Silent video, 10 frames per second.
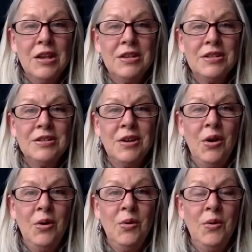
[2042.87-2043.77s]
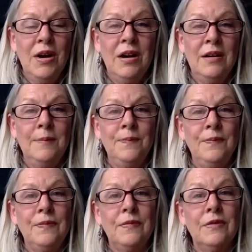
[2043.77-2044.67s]
So
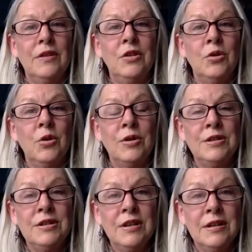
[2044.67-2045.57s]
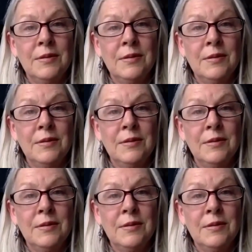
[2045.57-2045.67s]
you're going to